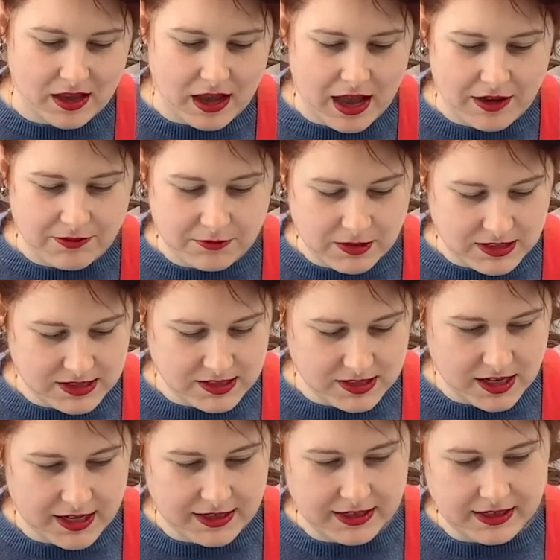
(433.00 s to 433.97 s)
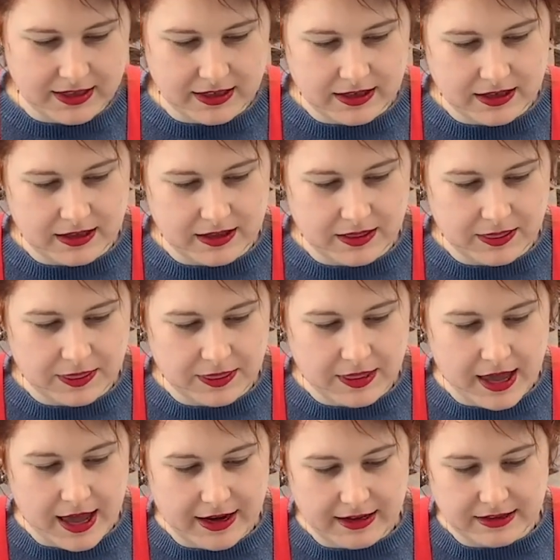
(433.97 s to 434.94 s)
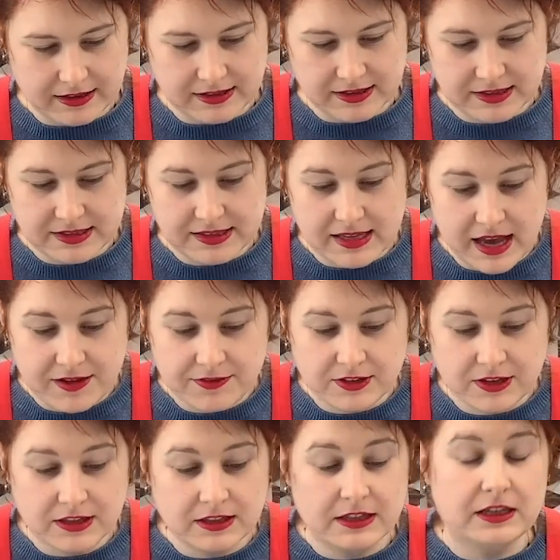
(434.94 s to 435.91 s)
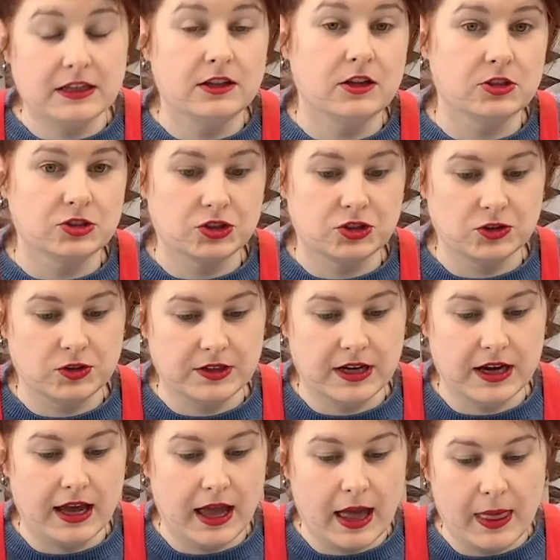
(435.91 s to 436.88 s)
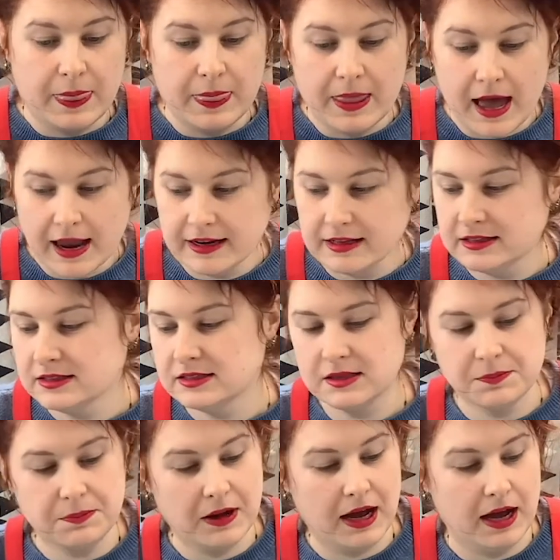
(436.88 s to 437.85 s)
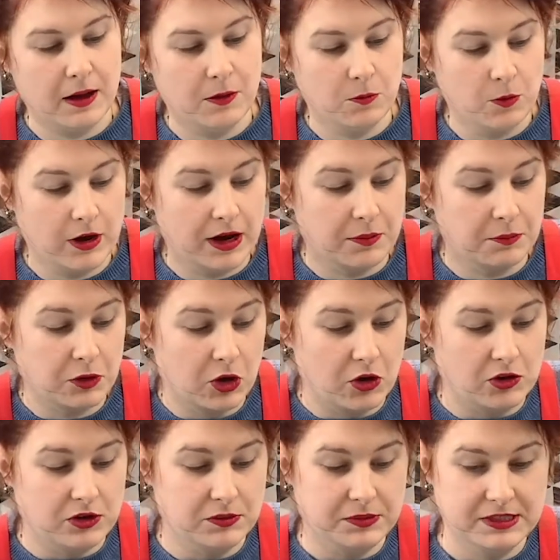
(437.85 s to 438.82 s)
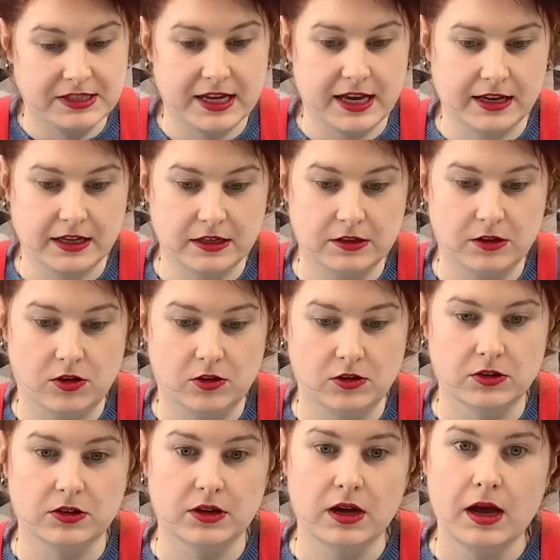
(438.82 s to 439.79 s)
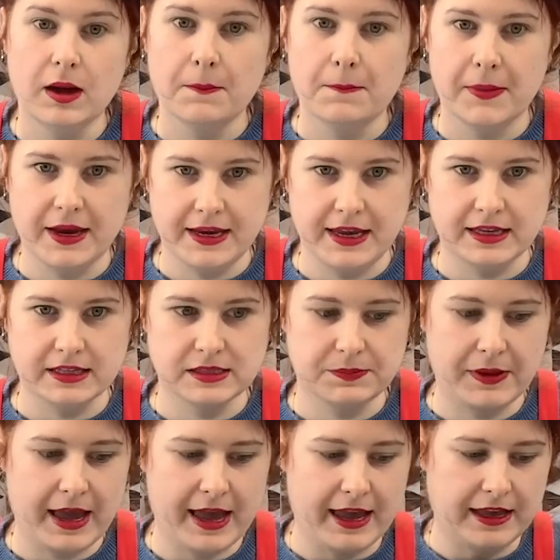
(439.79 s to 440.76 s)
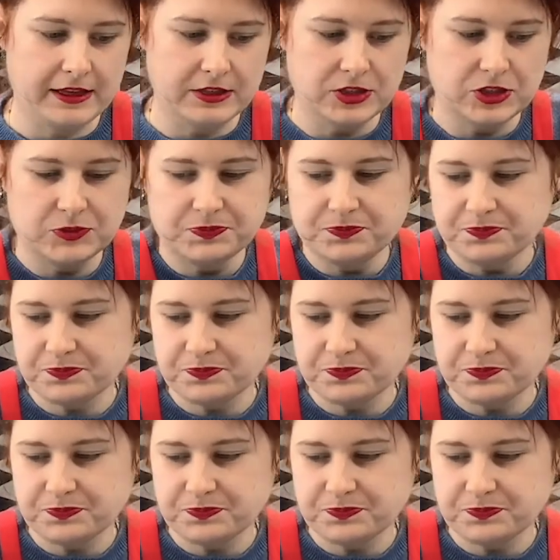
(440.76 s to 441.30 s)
I have one side here that is definitely a lot shorter, and that is the part where I'm going to be tacking on my next page.